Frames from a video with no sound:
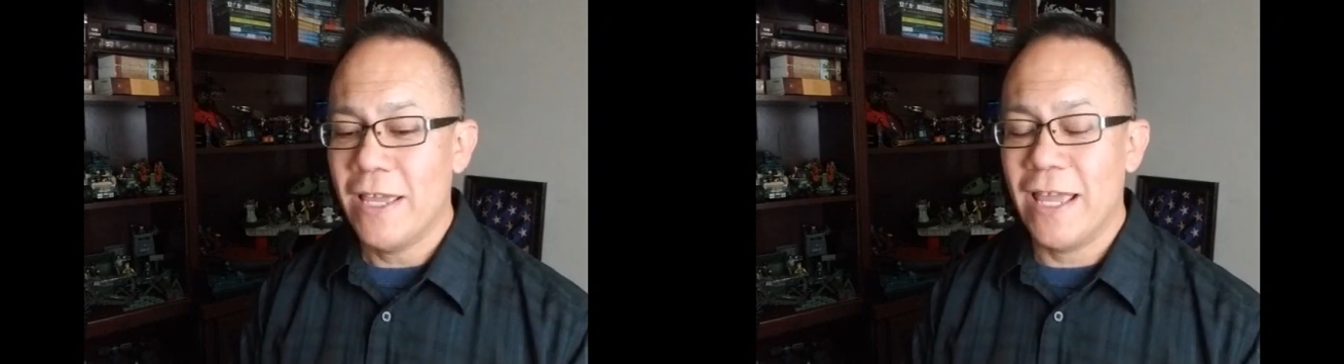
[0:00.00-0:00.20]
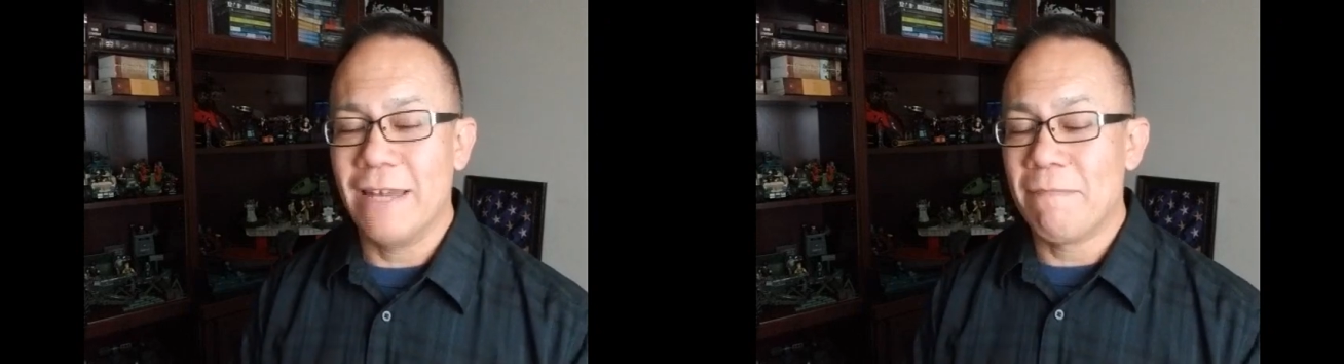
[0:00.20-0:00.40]

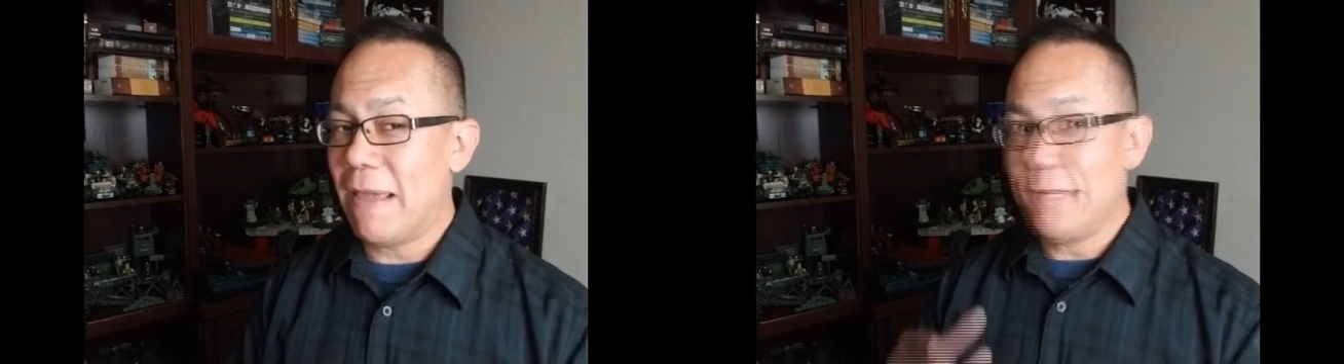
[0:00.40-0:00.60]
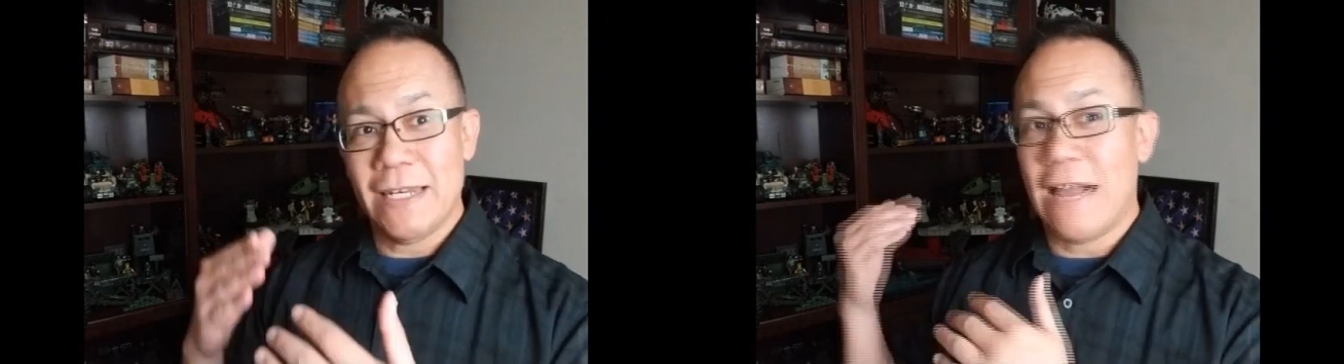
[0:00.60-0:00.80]
and
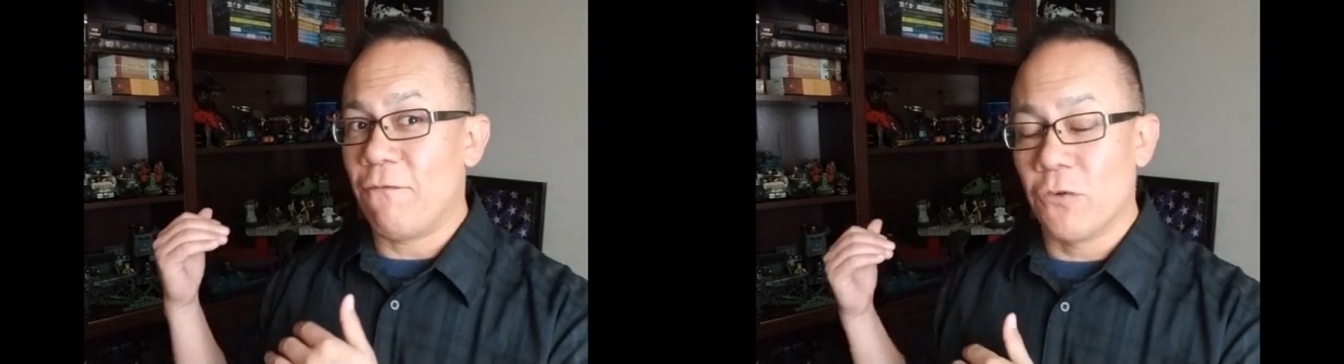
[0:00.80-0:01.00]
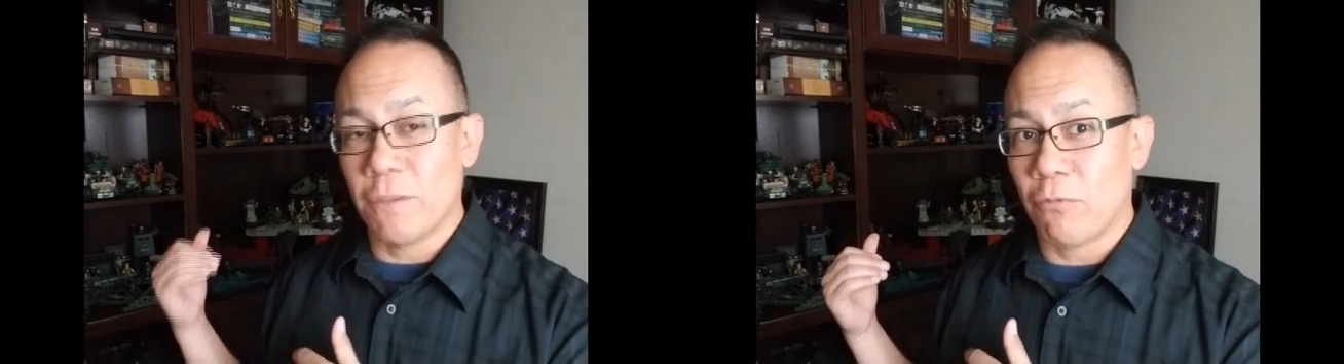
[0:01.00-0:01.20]
maybe
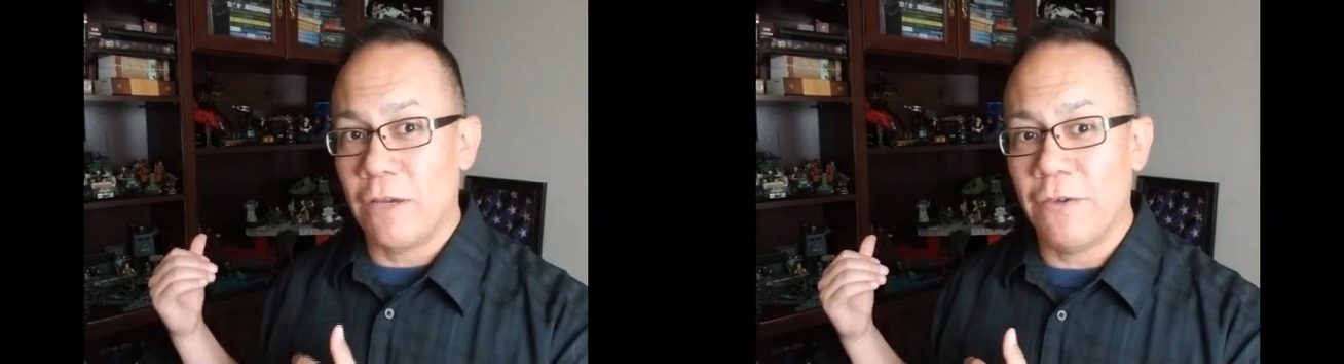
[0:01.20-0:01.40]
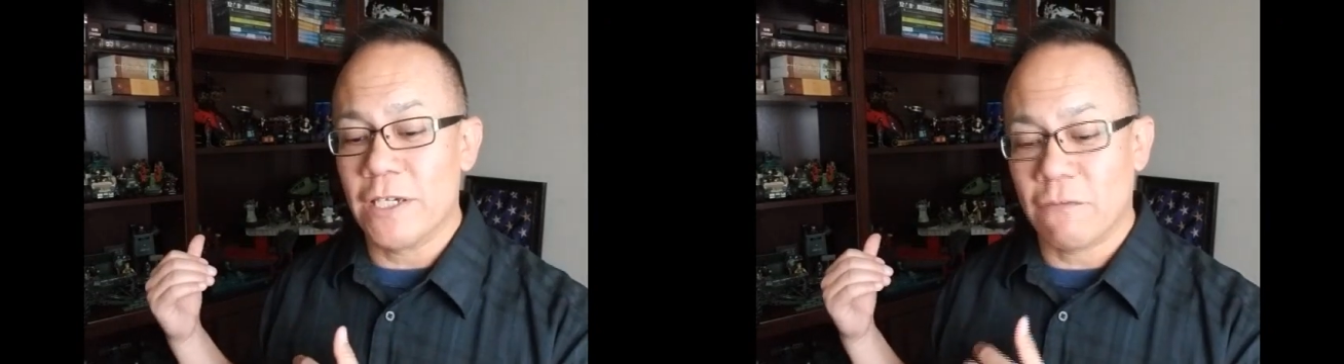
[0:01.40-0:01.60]
not for the
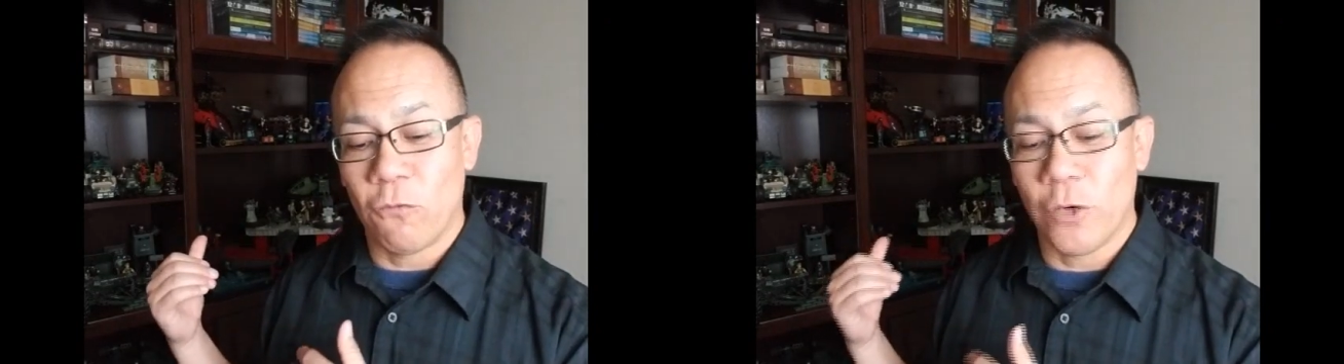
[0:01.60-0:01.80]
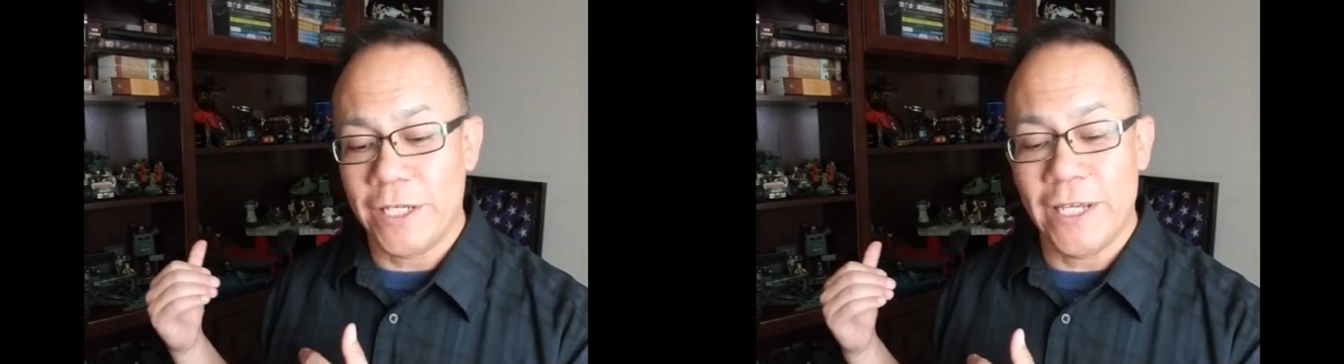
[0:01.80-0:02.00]
previous
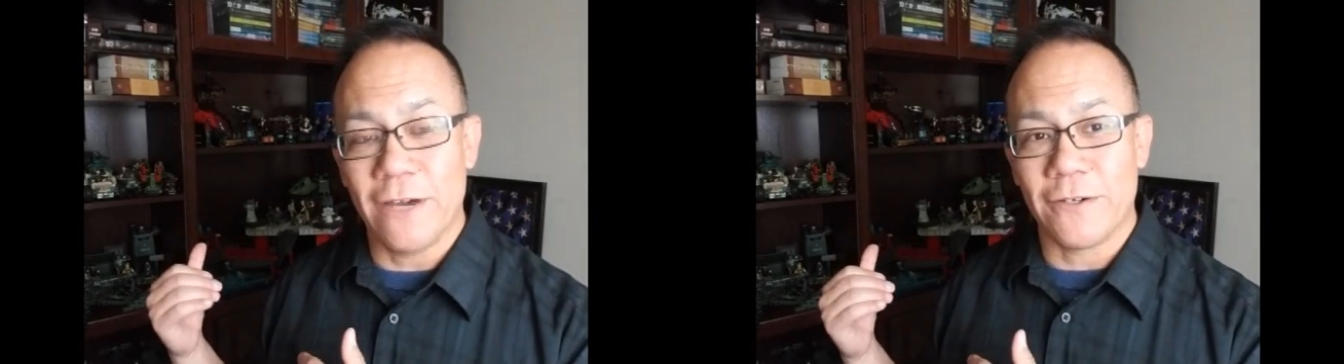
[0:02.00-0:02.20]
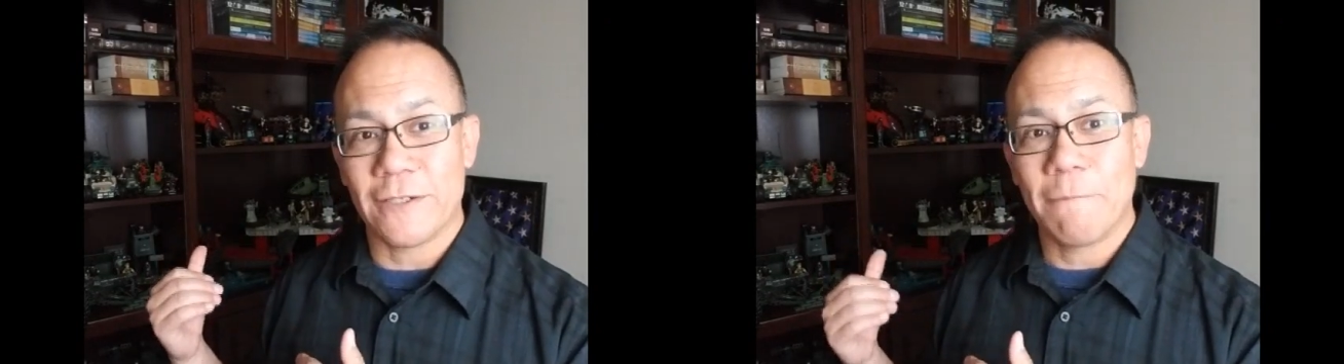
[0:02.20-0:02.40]
40
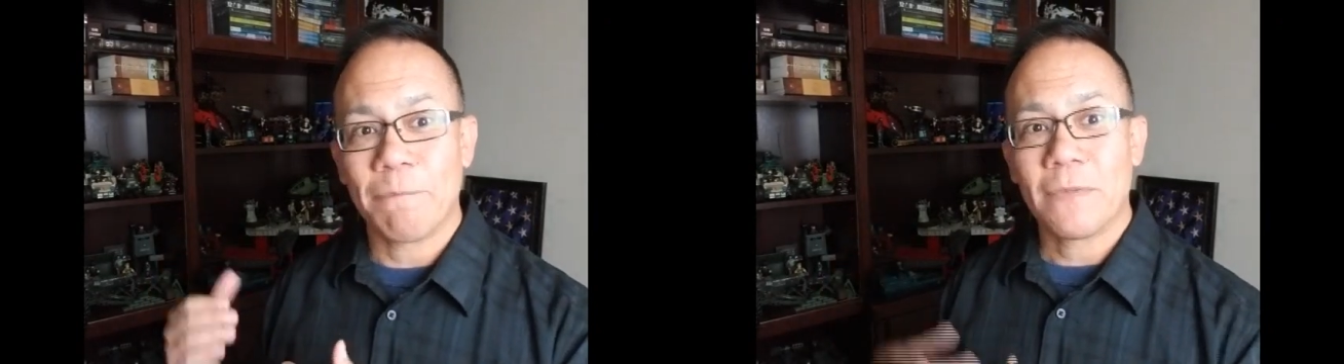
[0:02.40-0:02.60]
years.